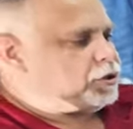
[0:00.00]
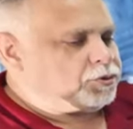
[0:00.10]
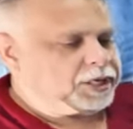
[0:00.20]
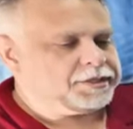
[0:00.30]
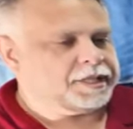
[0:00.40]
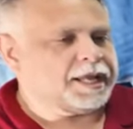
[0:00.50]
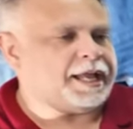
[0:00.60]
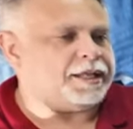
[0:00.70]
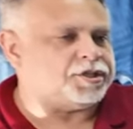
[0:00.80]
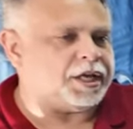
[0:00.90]
known as the
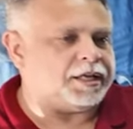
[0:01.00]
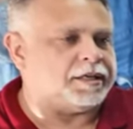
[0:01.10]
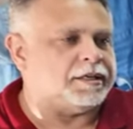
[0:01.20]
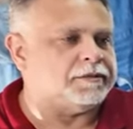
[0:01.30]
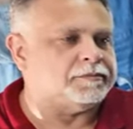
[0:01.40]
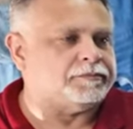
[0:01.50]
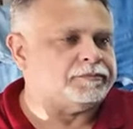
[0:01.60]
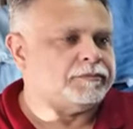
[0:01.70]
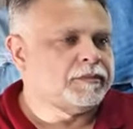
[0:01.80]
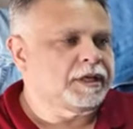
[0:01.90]
handshake.
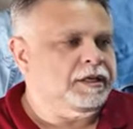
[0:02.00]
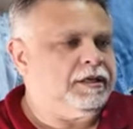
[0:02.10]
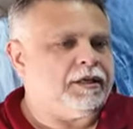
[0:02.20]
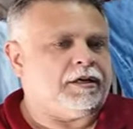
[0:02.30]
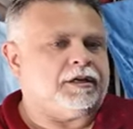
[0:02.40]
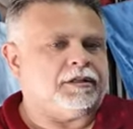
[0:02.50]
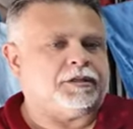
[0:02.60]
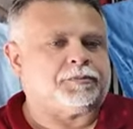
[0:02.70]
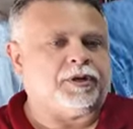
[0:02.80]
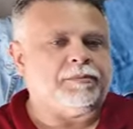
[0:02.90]
Uh, it's pretty